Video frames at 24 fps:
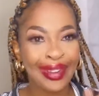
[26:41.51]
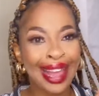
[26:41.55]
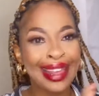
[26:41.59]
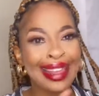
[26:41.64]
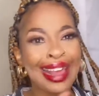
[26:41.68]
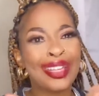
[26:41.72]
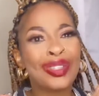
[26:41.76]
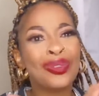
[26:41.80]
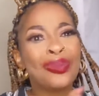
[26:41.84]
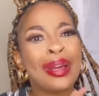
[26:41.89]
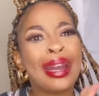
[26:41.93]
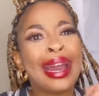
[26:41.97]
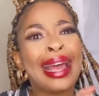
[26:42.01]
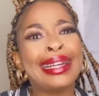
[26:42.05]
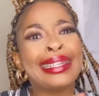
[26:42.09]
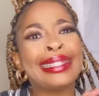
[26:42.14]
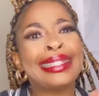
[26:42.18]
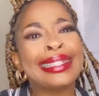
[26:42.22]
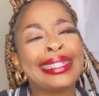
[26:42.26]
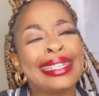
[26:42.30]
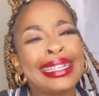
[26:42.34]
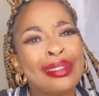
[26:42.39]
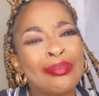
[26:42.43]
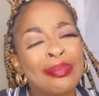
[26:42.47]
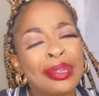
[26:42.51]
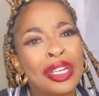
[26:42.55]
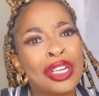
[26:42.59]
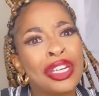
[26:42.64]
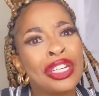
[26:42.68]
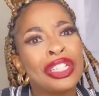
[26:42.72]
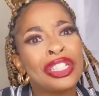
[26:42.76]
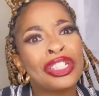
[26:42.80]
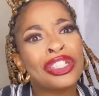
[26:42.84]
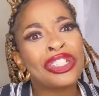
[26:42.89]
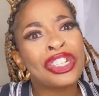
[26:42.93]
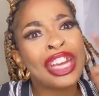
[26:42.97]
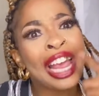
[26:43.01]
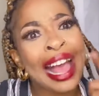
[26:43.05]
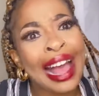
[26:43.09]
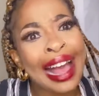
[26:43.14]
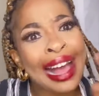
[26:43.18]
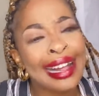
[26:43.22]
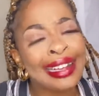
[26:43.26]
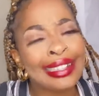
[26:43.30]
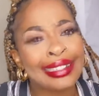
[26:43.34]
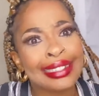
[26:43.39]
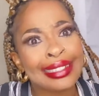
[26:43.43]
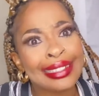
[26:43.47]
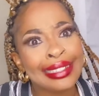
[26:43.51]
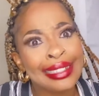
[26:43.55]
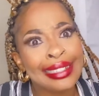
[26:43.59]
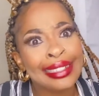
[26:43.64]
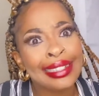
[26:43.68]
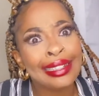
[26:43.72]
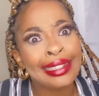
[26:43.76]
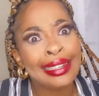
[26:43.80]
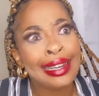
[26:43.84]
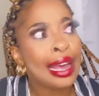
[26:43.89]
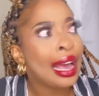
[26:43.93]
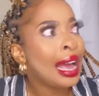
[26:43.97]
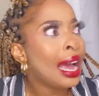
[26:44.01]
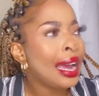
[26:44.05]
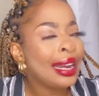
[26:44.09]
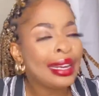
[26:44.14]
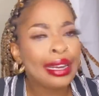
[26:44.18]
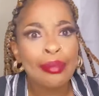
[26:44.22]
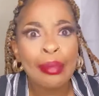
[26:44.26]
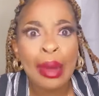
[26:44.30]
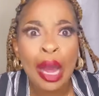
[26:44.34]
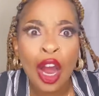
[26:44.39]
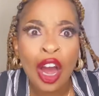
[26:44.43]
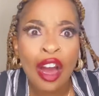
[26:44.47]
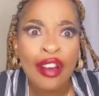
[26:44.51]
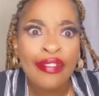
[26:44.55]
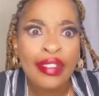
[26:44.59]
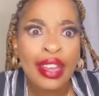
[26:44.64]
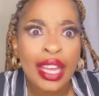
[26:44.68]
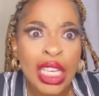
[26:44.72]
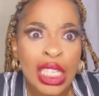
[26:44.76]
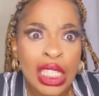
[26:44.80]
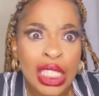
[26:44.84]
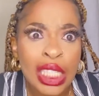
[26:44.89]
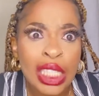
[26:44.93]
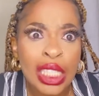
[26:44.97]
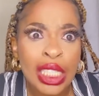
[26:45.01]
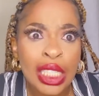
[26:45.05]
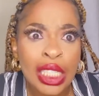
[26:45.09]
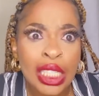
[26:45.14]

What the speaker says: That's what I did because child, I need my car fixed.